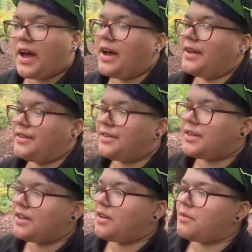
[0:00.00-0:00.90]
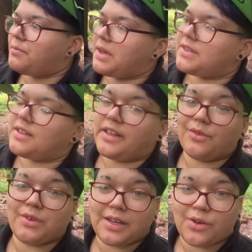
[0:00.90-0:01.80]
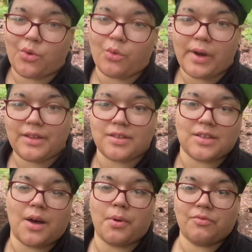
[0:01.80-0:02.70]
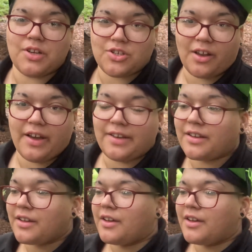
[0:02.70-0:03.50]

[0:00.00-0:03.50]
and basically a really cool way to set up a ridge line